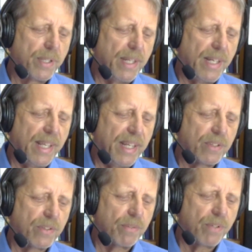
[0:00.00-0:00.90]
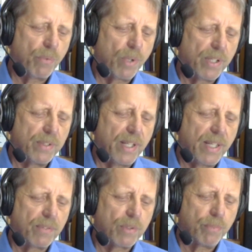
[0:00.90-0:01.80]
and asked if I wanted to
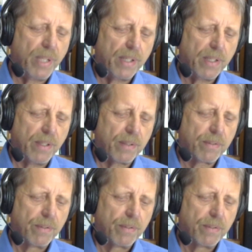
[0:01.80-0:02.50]
have some pancakes.